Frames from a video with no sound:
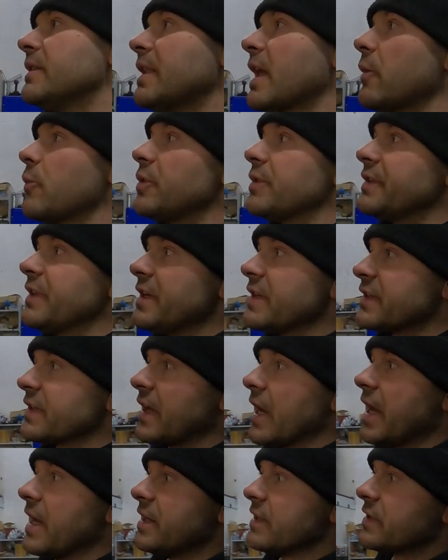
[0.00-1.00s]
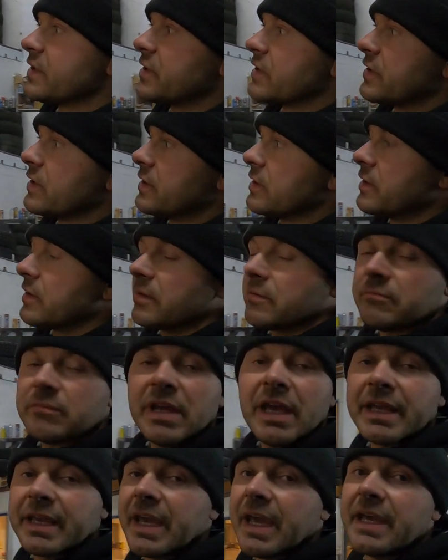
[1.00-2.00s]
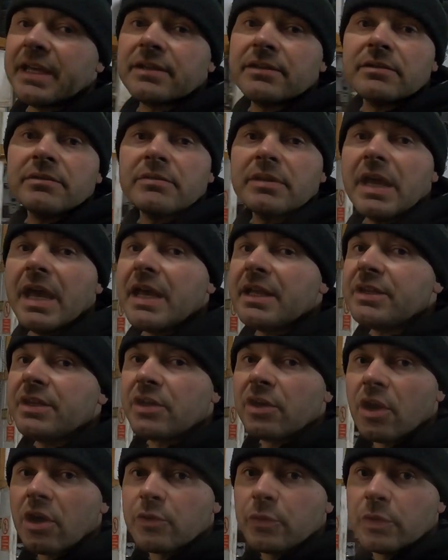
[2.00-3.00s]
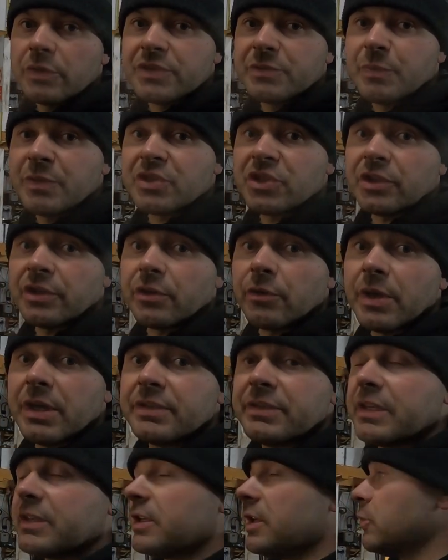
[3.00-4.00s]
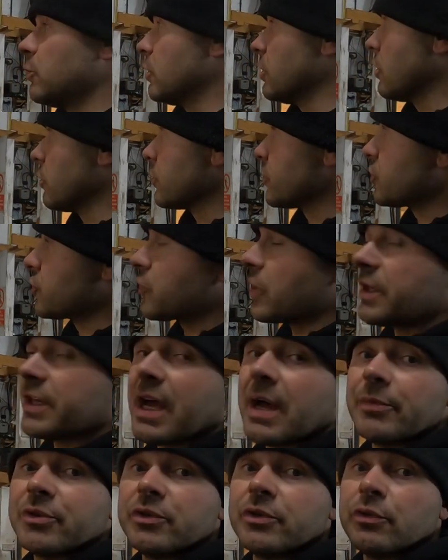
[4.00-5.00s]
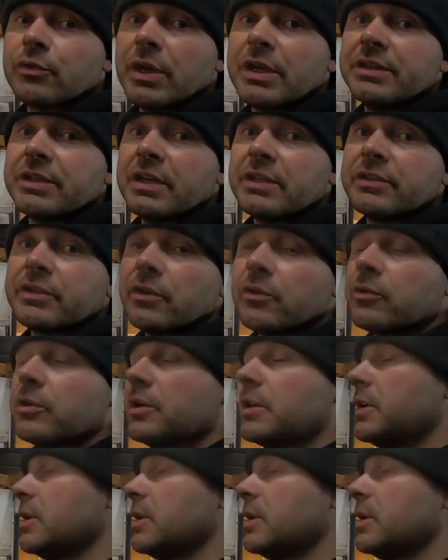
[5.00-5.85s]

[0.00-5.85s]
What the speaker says: Now with this case, again, any lock will be generated, it will go straight up to the radiator.